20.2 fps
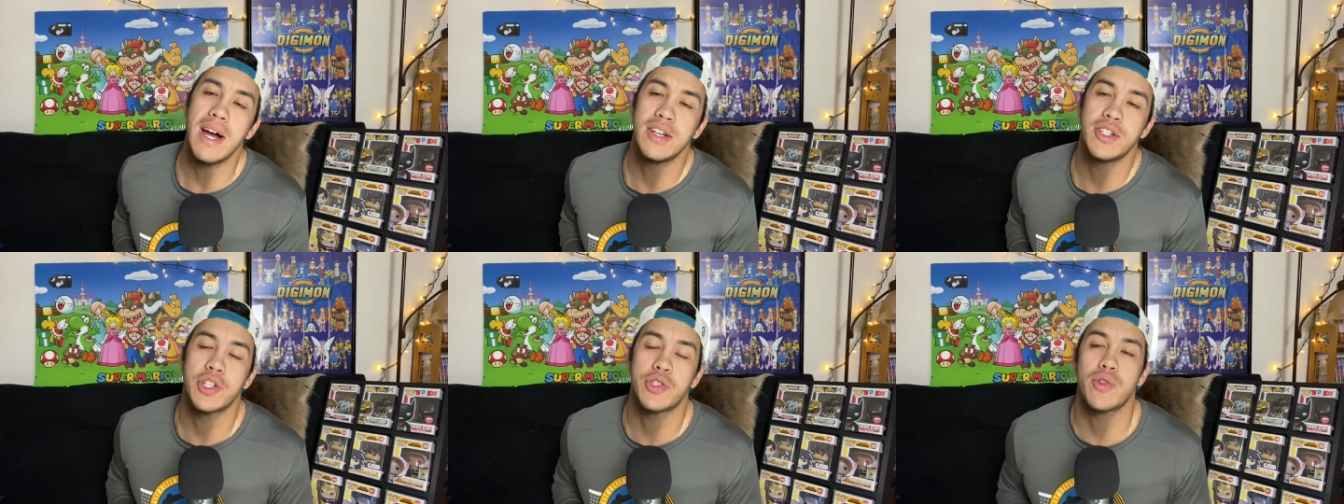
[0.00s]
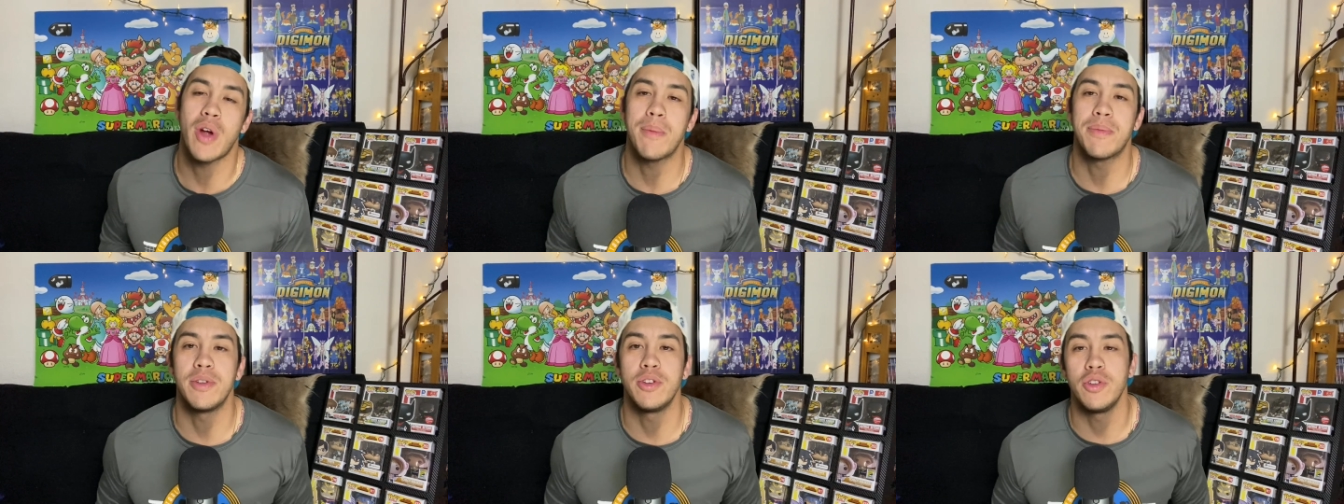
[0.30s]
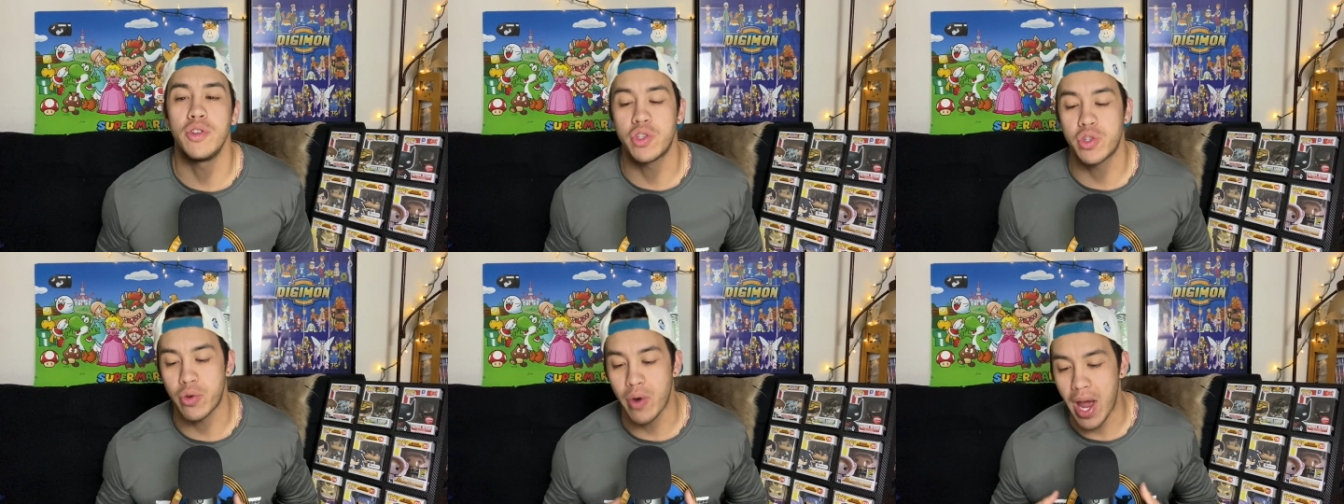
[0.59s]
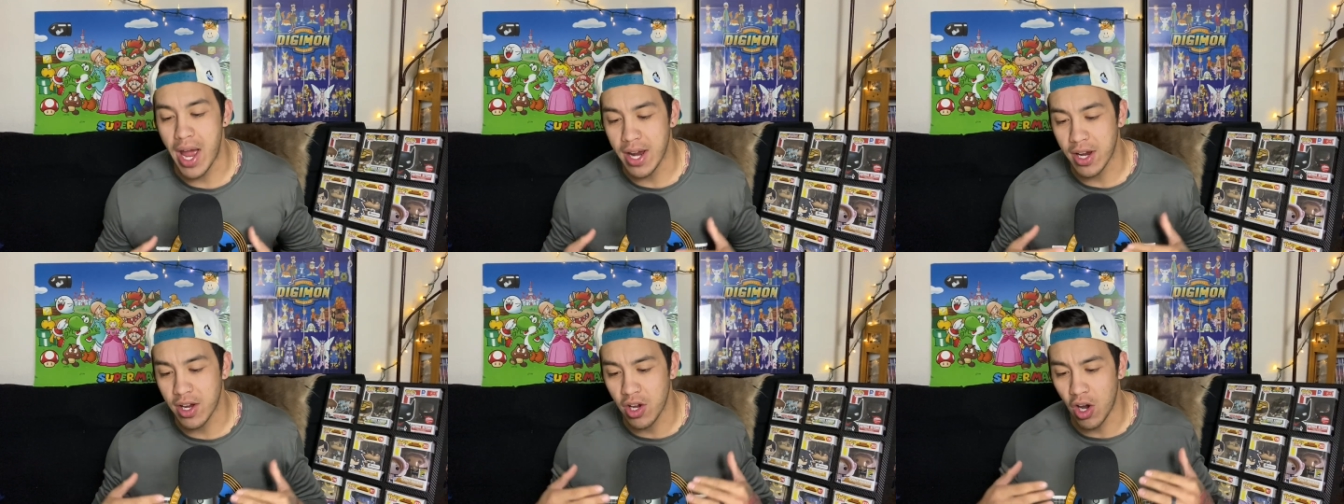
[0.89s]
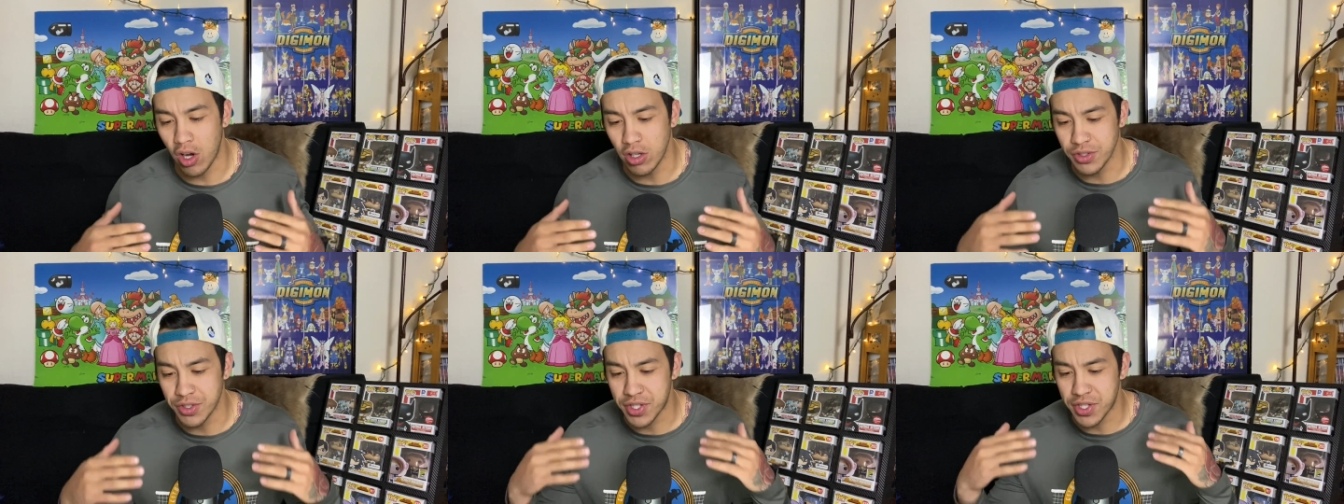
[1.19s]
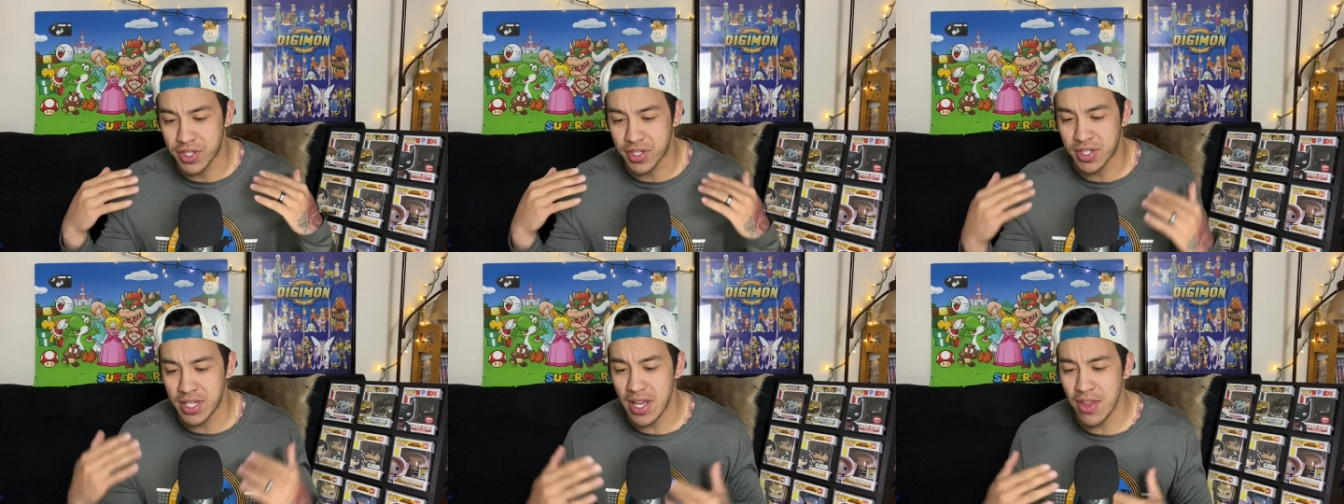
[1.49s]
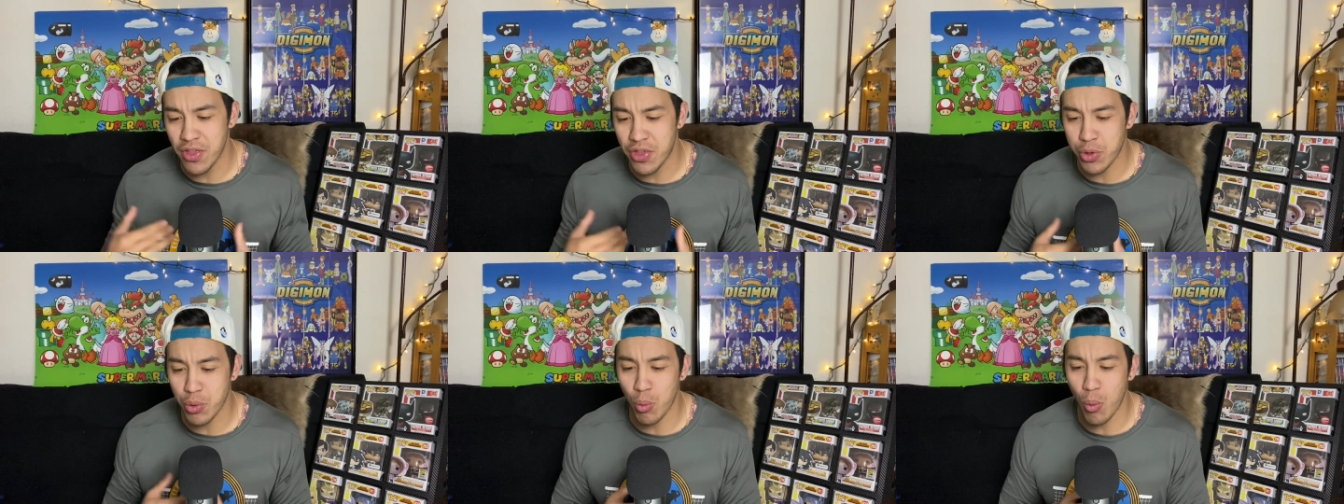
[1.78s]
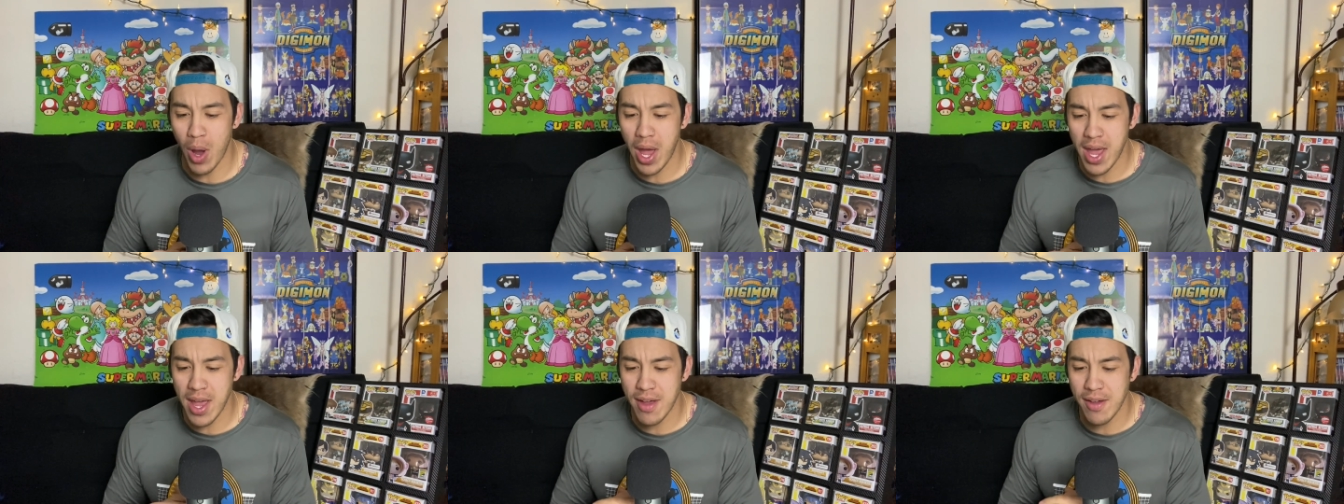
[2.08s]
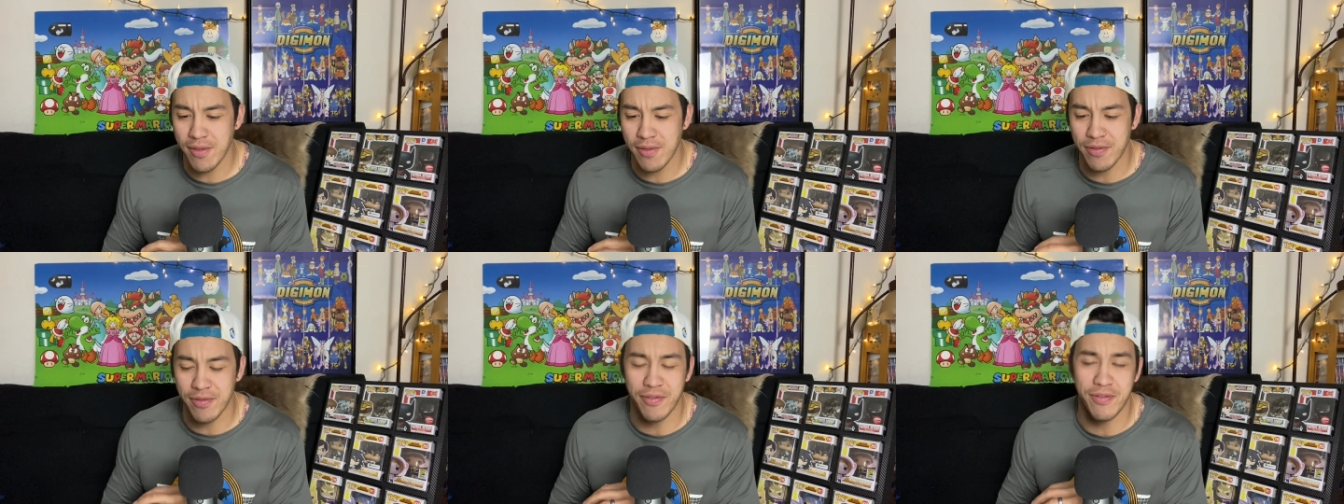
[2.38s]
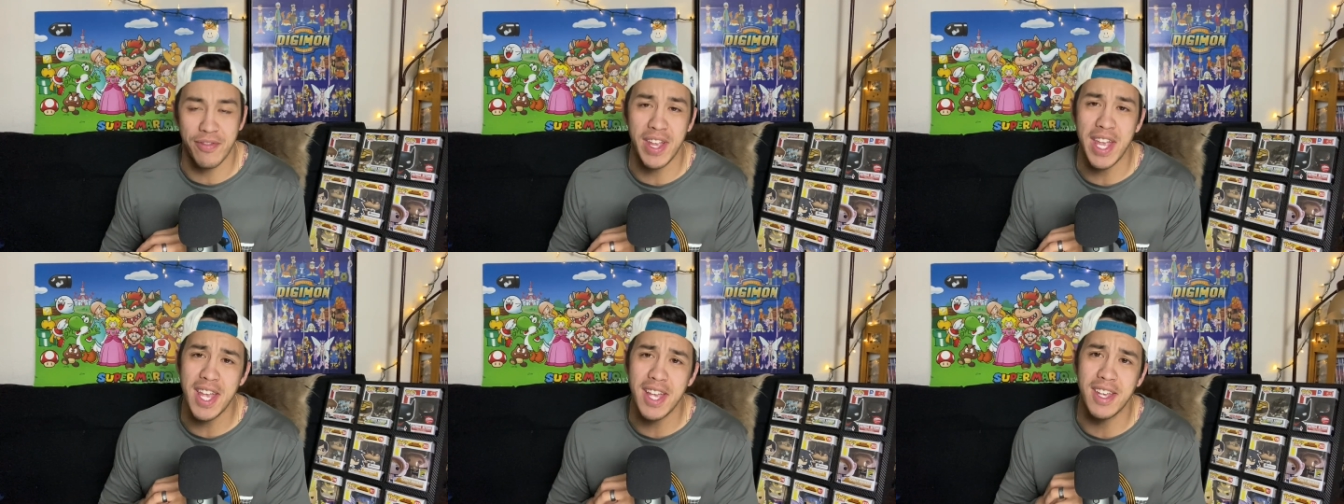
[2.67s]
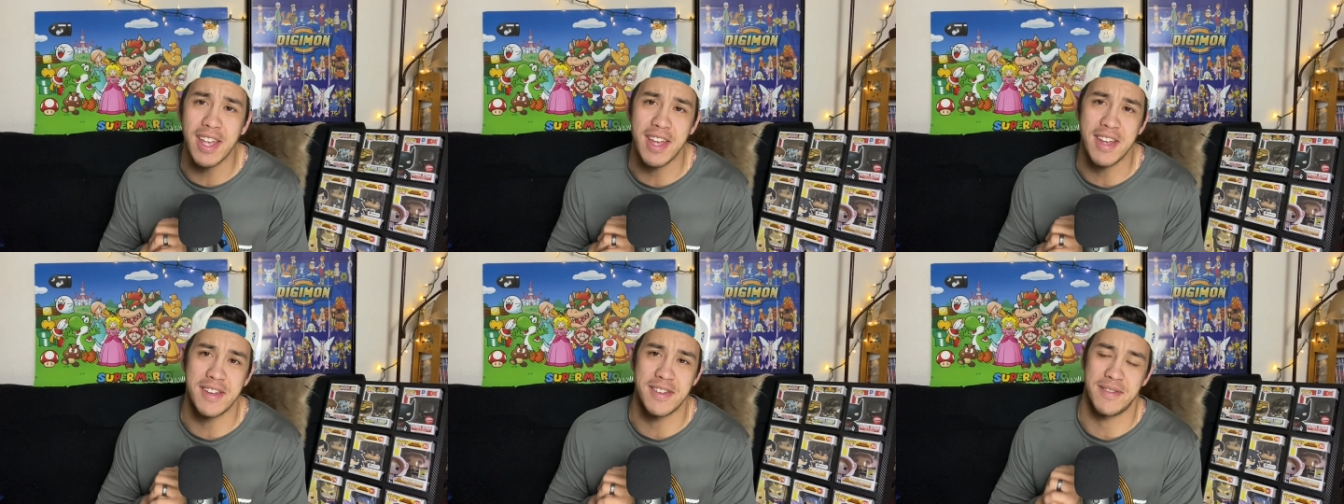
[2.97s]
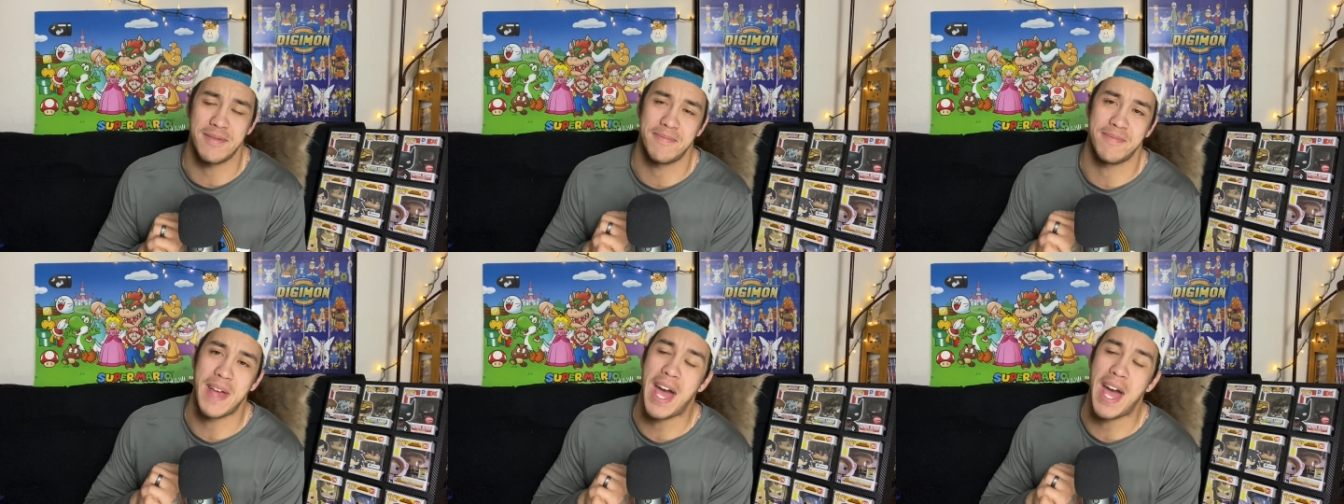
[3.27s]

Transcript: just dropped a new track called Synthwave Vegan.